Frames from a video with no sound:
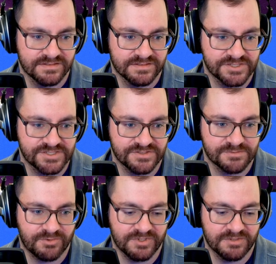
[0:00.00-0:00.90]
Just don't
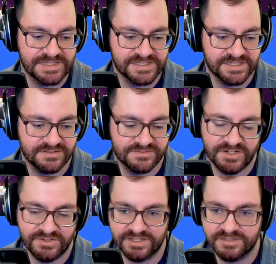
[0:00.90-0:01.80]
spoil myself.
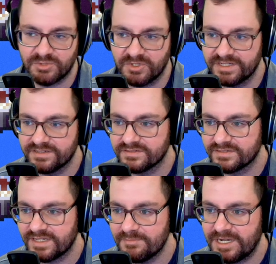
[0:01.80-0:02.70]
Oh yeah, good point.
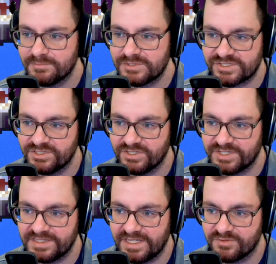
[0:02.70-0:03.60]
I mean, I'm just gonna
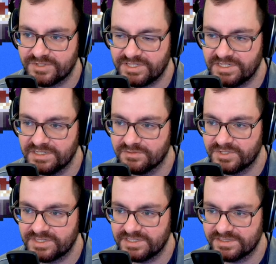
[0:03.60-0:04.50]
look at like what
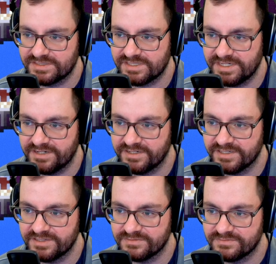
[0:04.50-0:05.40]
the
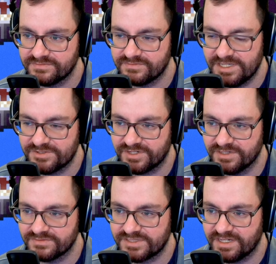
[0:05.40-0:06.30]
scenario
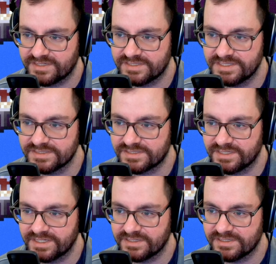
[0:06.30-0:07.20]
intro text is and
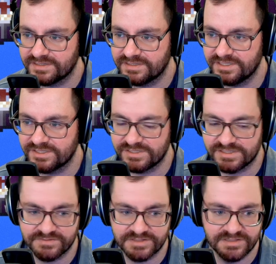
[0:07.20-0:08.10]
like the conditions
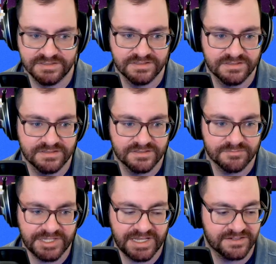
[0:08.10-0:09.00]
of it.
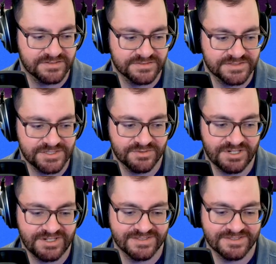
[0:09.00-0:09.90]
But But yeah, see you
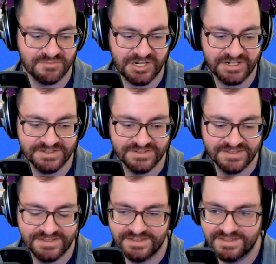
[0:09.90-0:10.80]
all tomorrow.
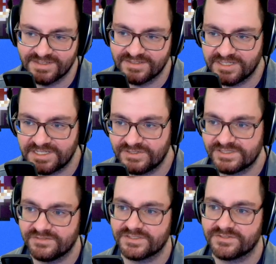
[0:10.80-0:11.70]
Thank you all
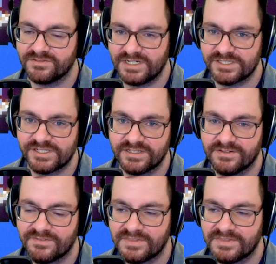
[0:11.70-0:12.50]
so much for watching.